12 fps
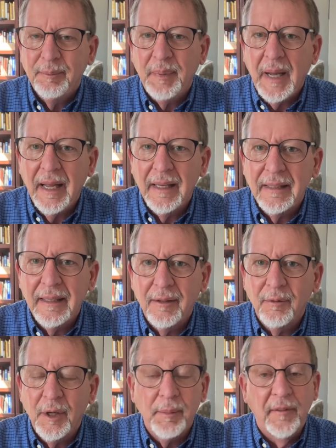but
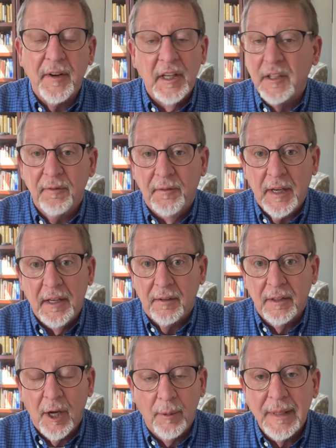would have been very, very
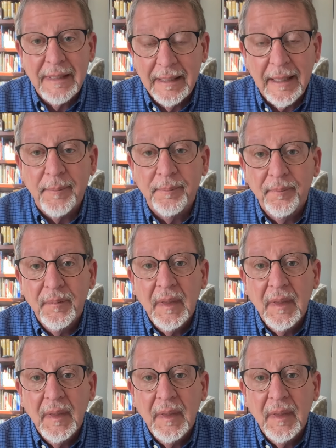common to them.